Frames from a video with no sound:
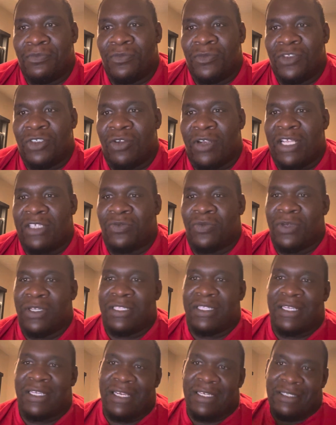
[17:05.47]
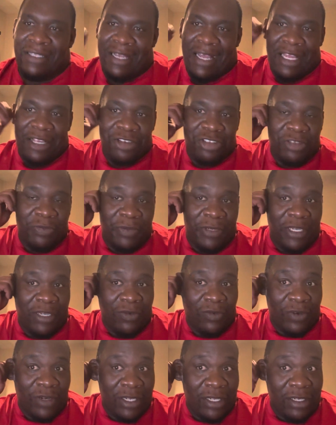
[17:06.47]
So that's one thing that I used to be a
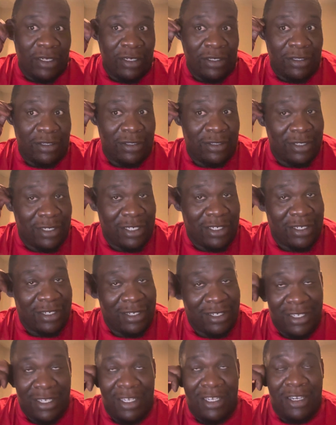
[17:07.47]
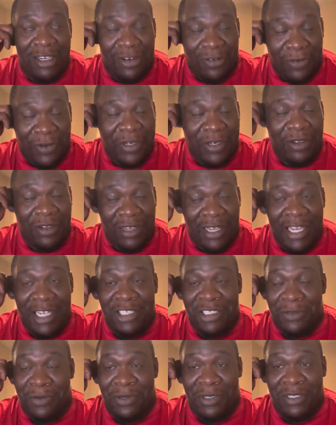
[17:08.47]
real
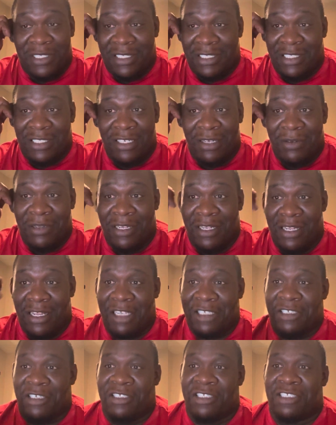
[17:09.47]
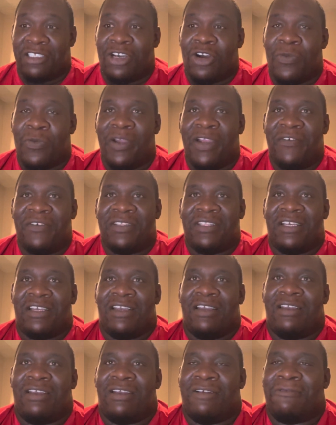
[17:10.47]
lecturer, just sit in lecture and just hope
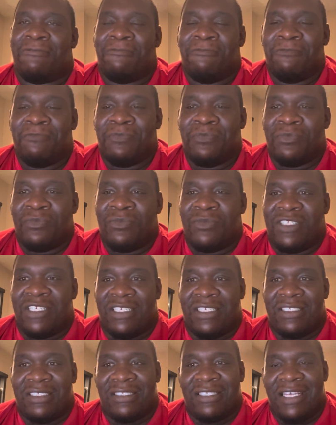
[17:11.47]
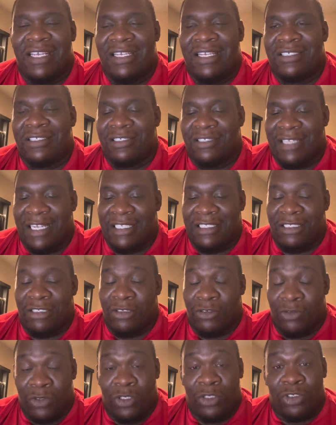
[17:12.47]
everything just sticks because that's
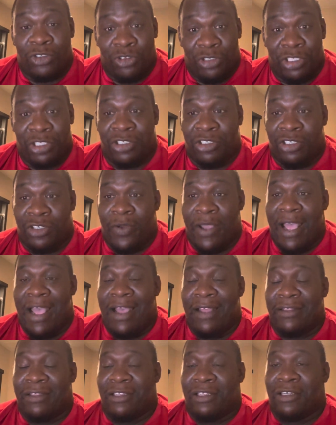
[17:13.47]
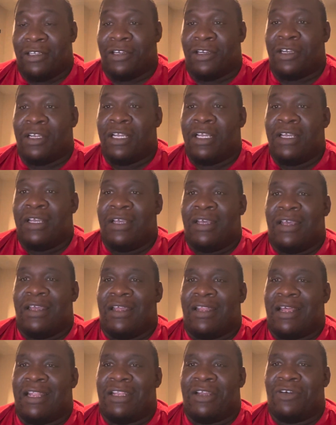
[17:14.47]
the traditional way I had to learn.
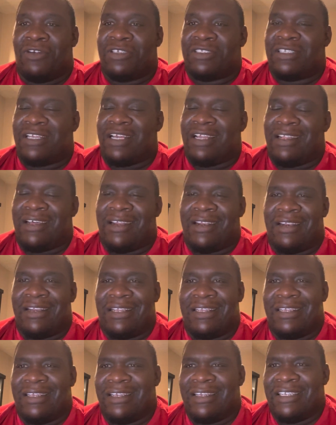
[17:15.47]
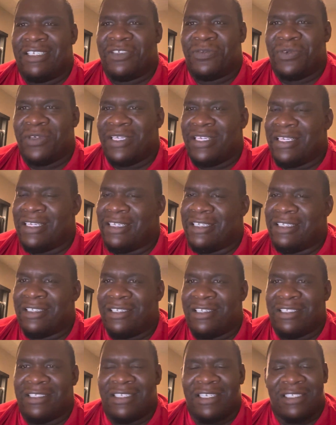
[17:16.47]
And I noticed that a lot of the kids with
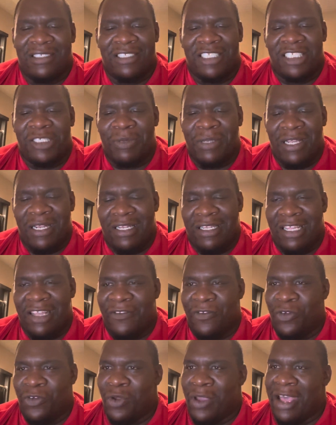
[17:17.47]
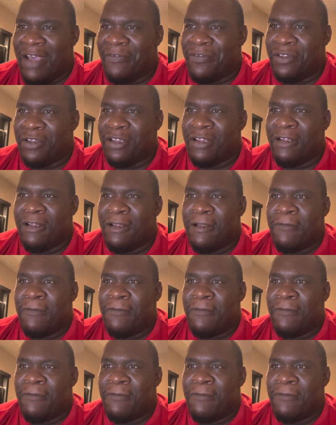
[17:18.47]
the attention span leaving, you have to